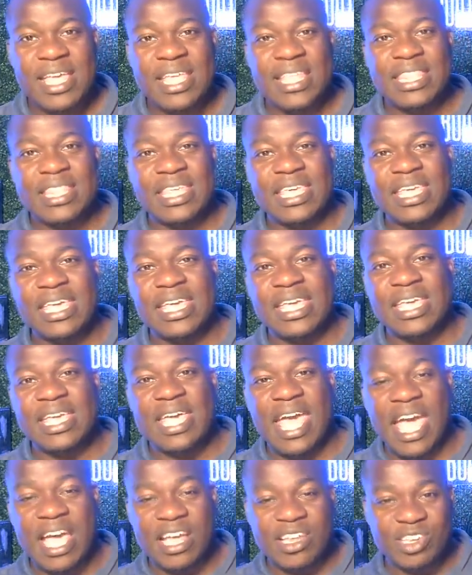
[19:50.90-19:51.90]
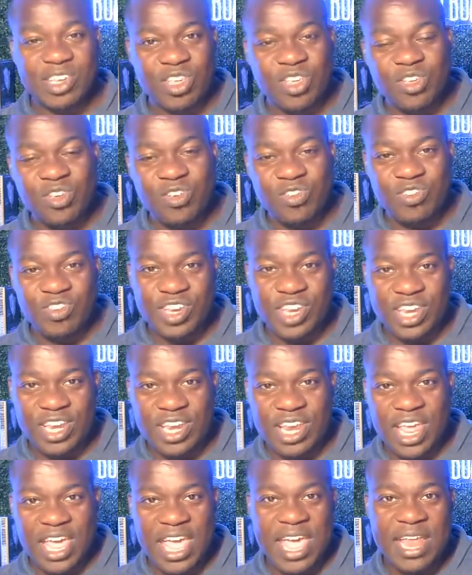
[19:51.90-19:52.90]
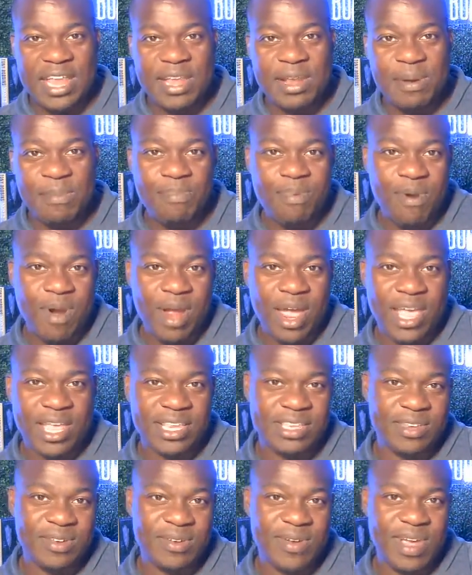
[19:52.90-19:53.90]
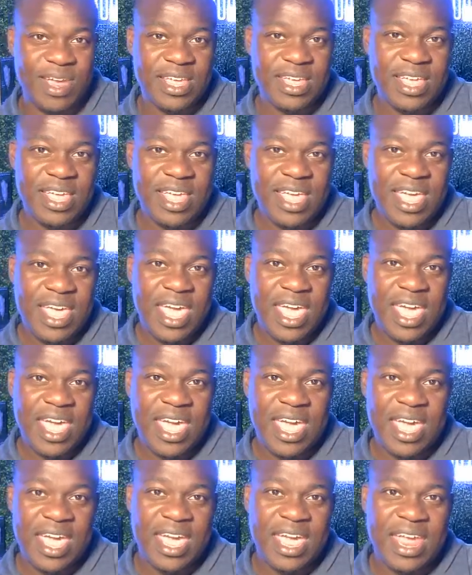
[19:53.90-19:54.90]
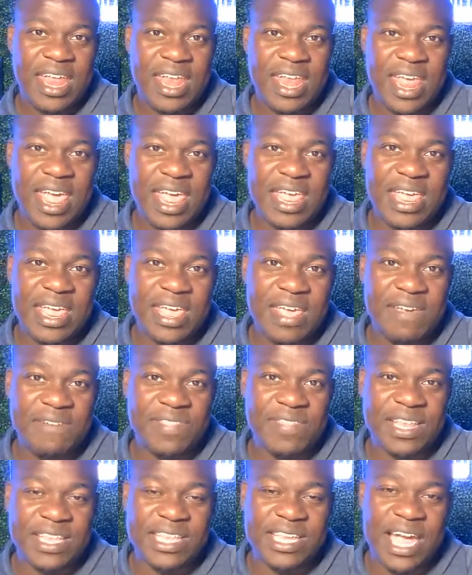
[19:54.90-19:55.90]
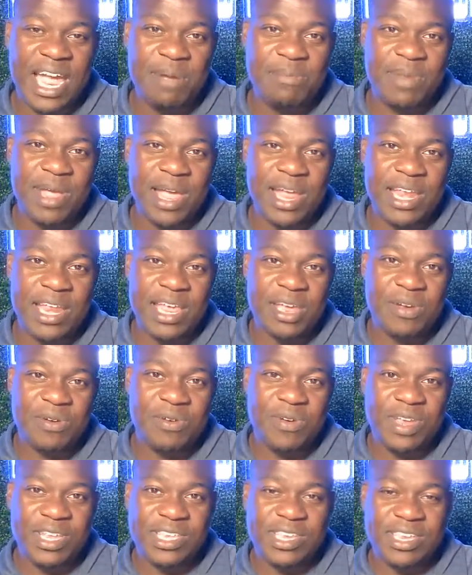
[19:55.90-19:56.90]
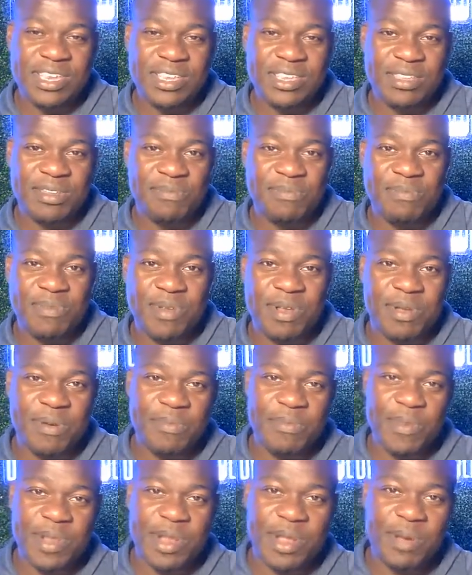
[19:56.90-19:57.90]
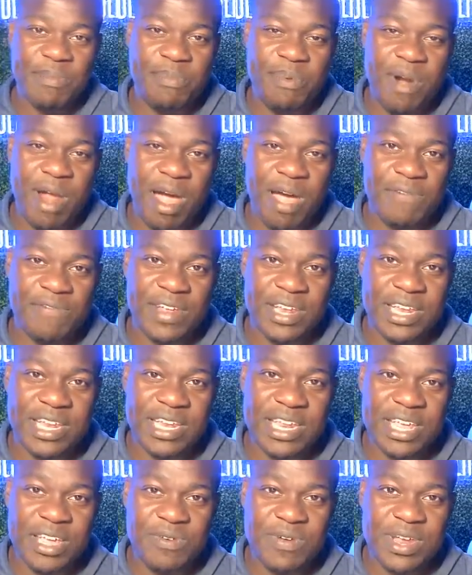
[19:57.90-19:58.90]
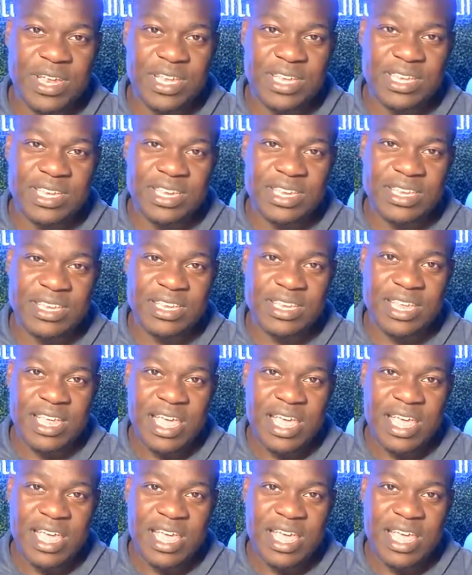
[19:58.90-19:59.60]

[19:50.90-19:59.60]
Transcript: the execution and the price, right? And if the timeline increases, the profit decreases,